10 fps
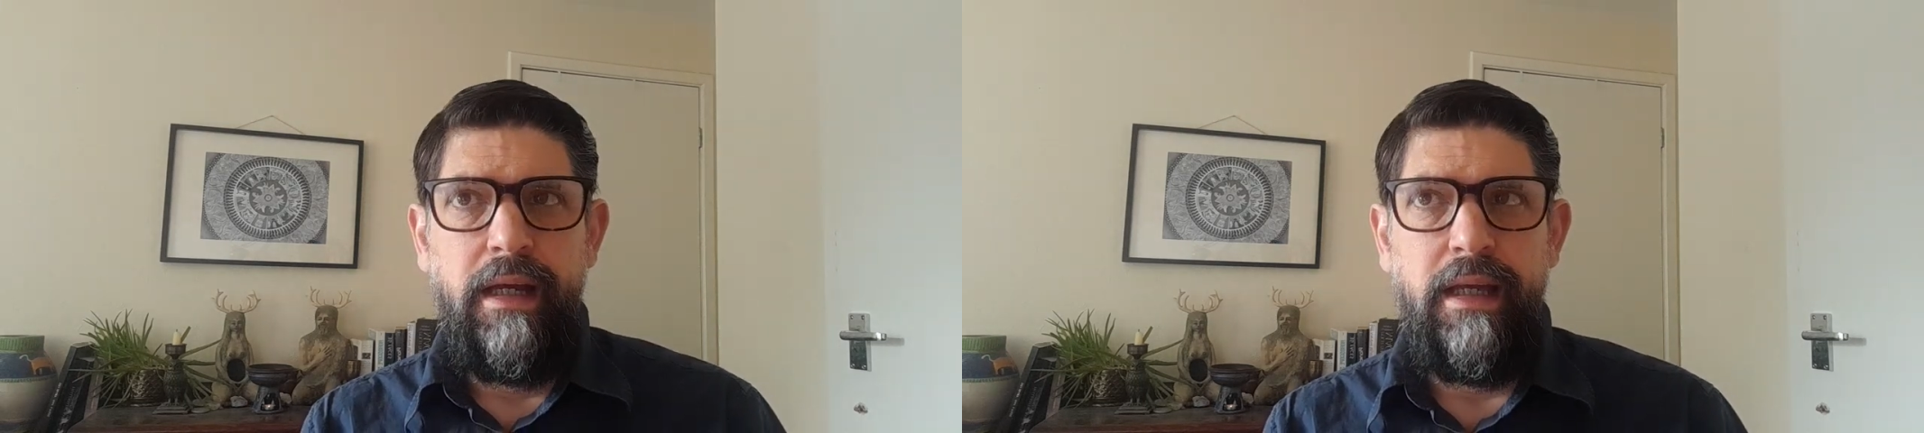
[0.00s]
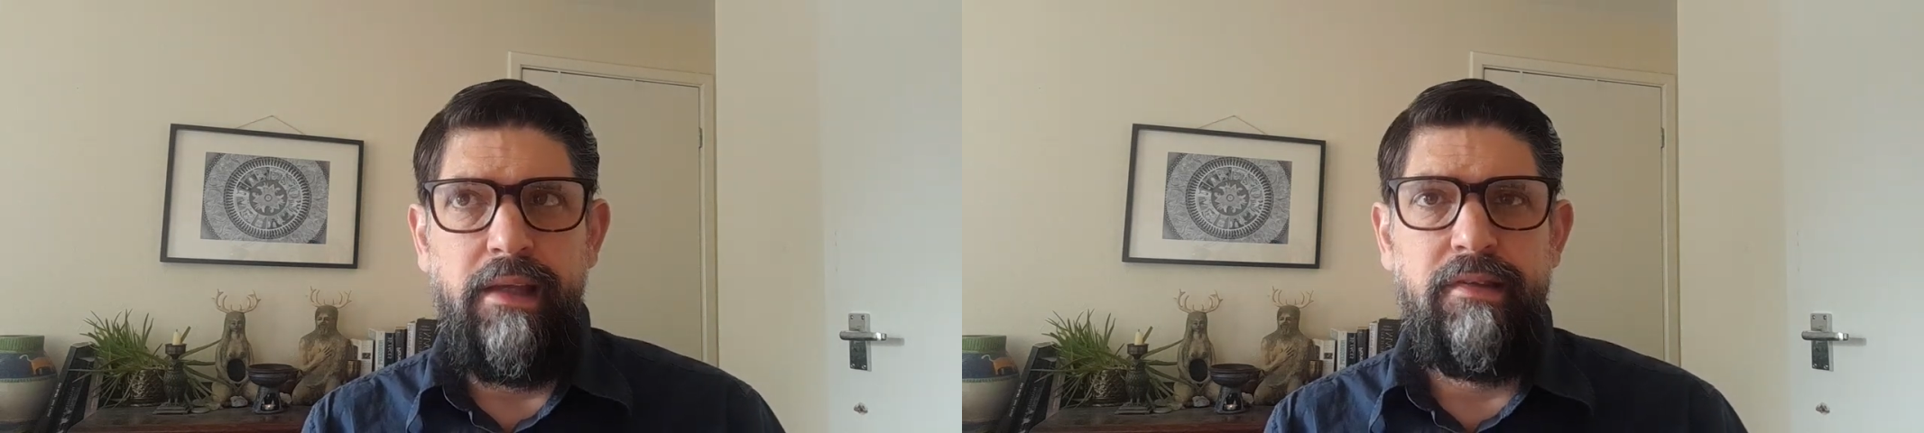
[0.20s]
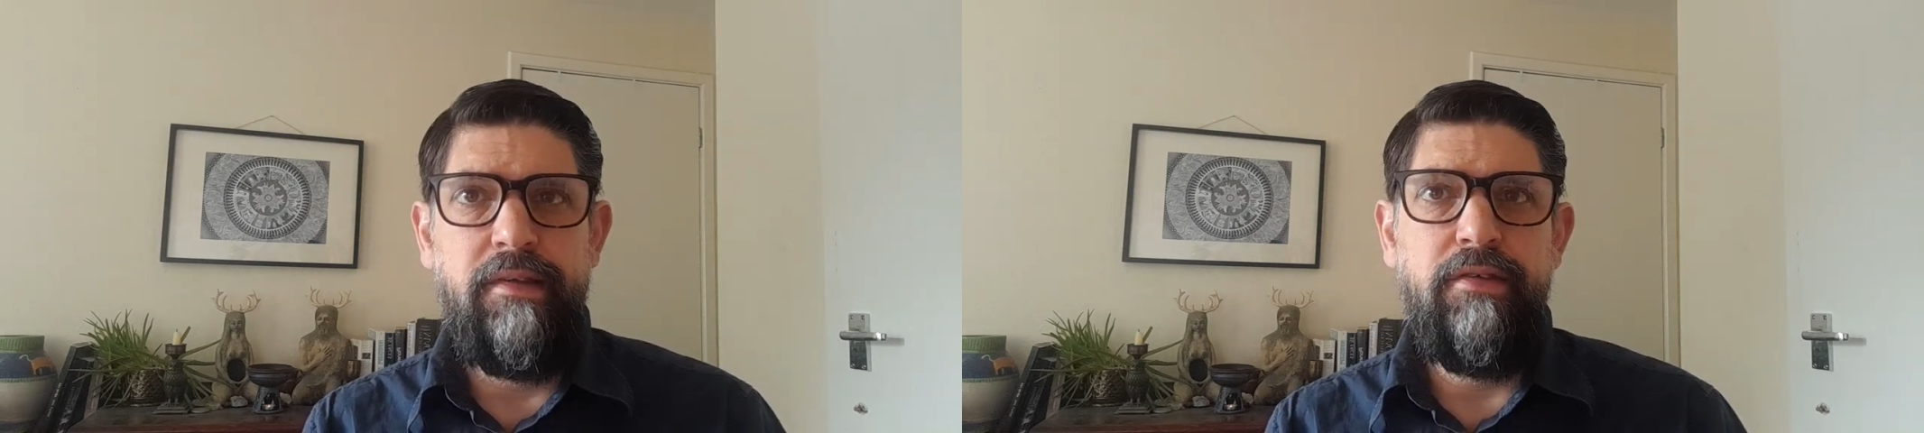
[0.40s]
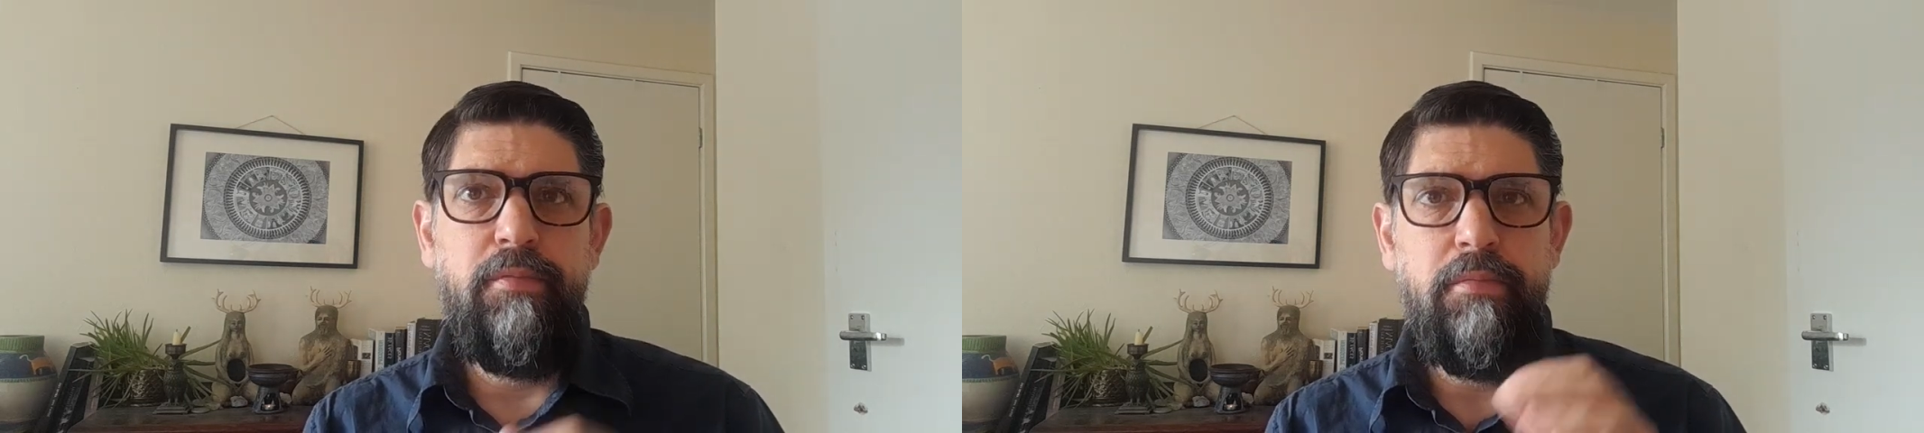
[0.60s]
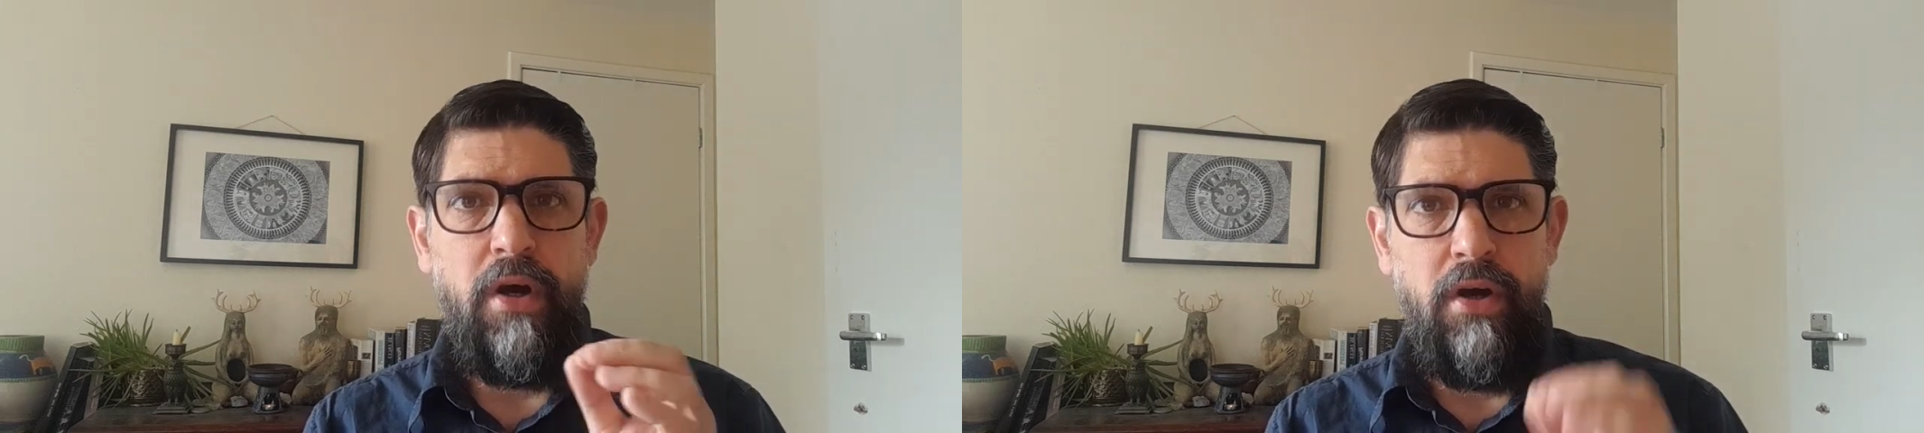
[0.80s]
is a
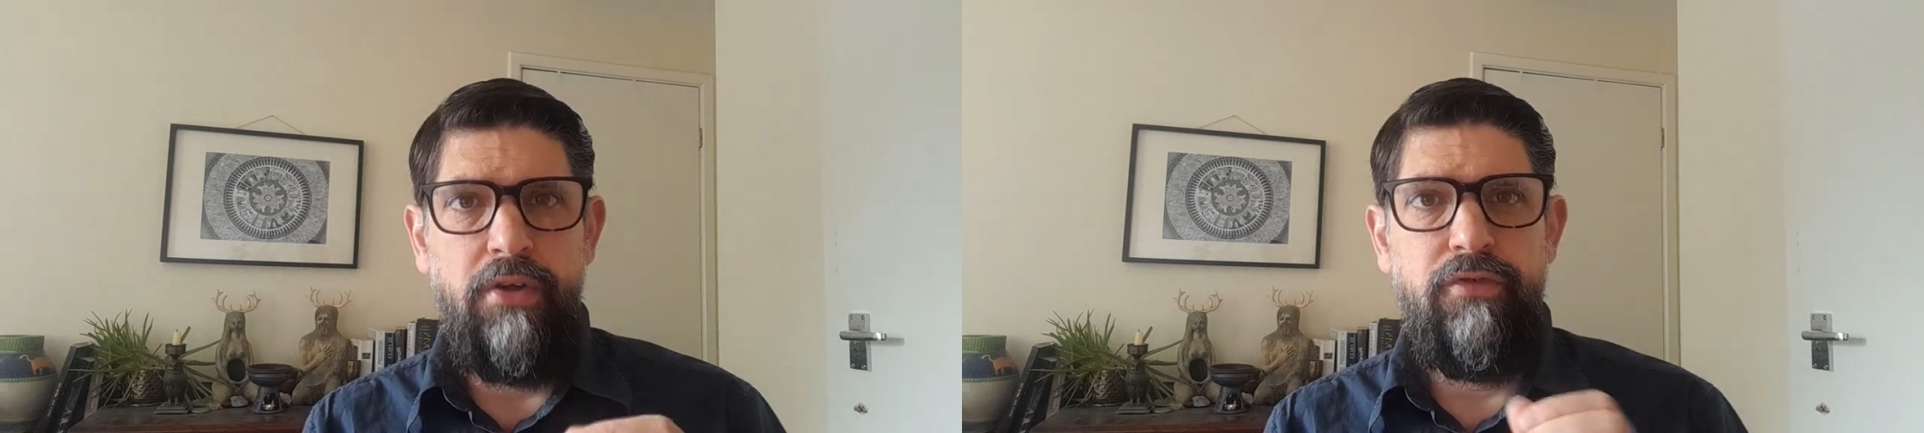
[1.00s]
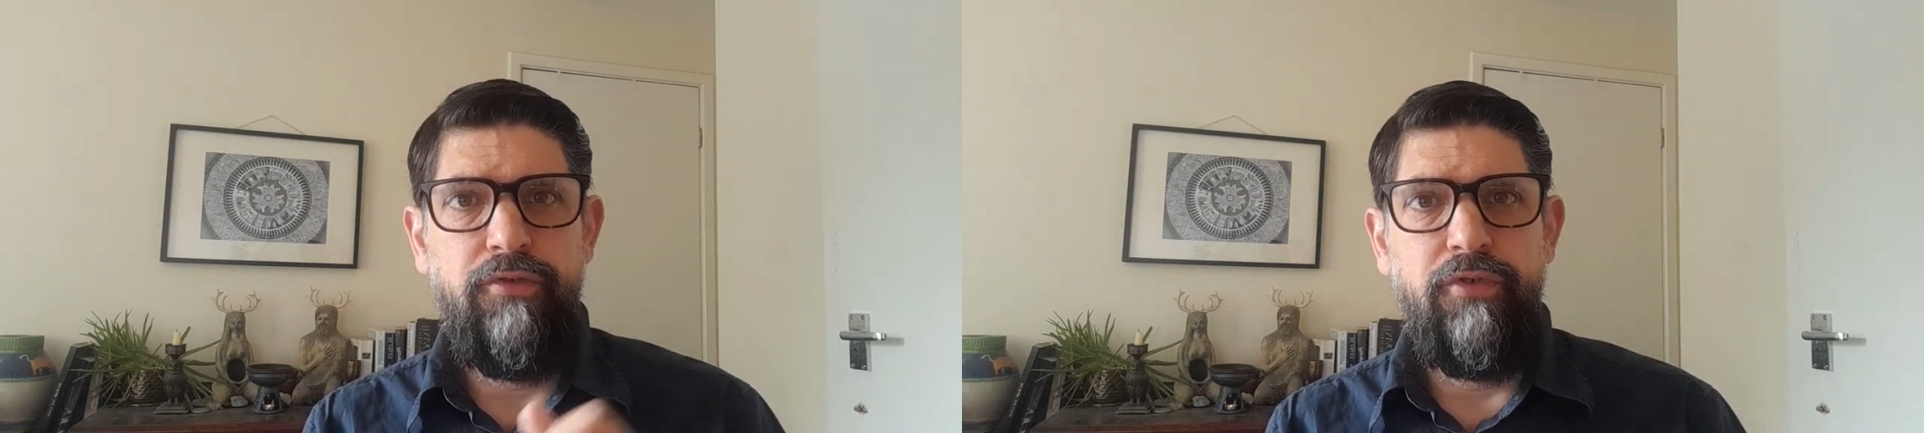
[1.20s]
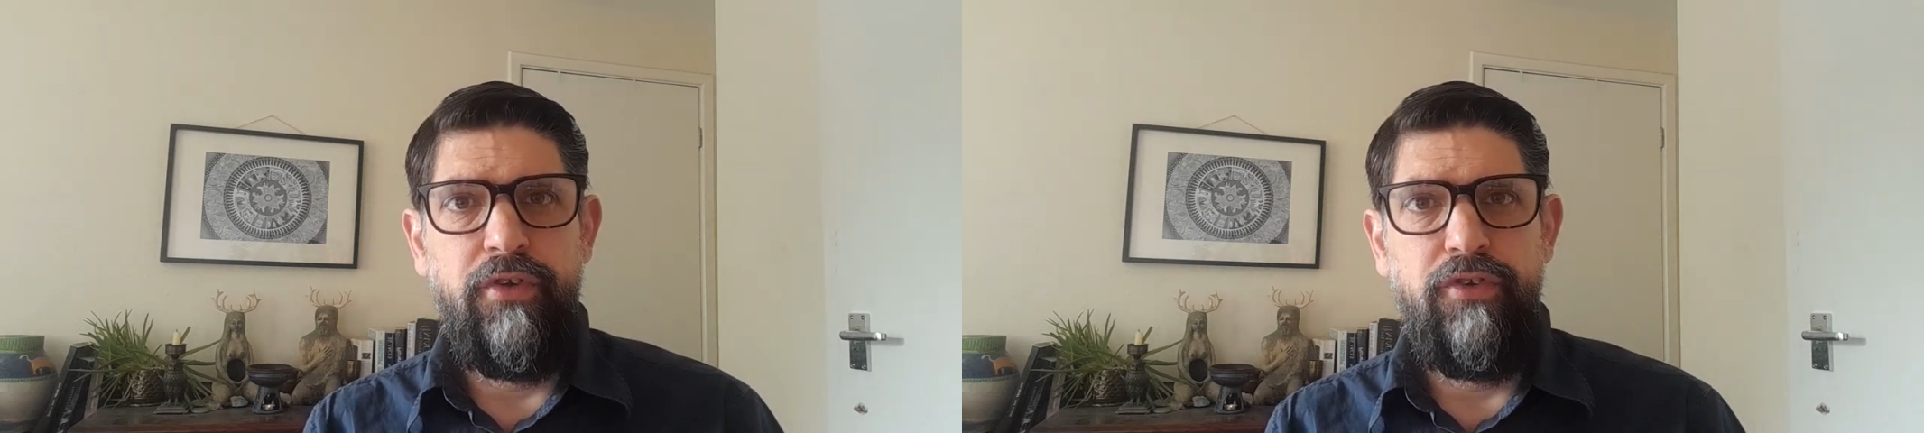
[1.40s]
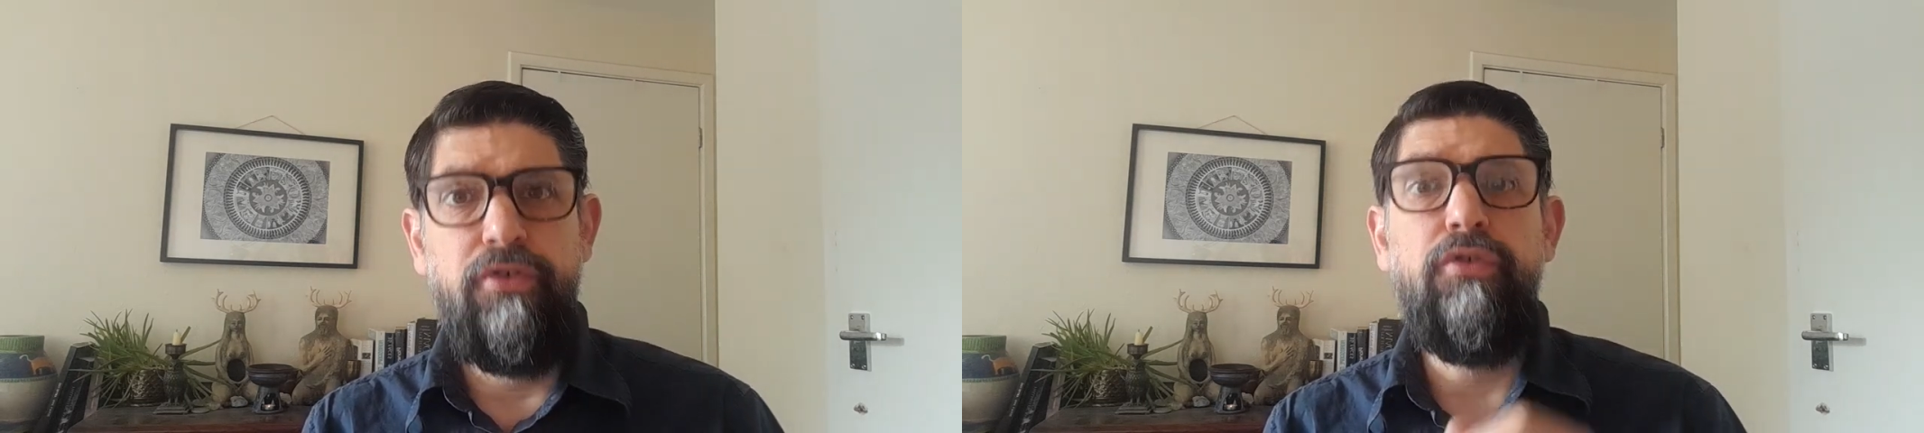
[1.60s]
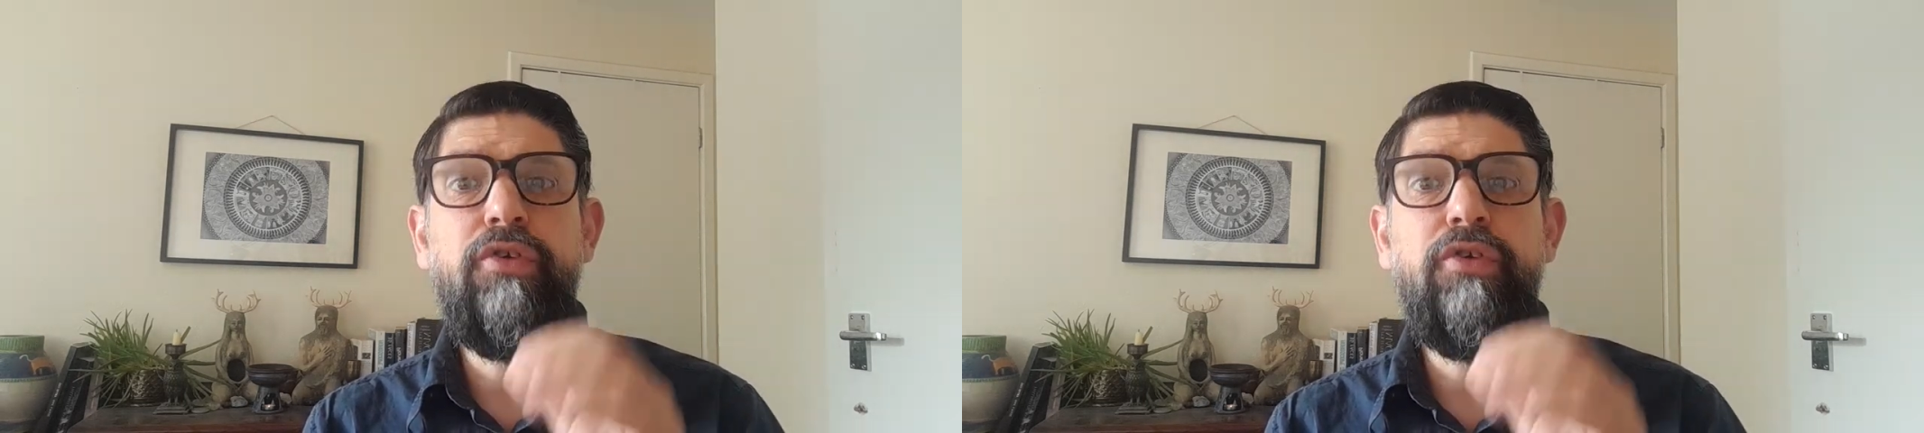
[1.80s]
demand for us to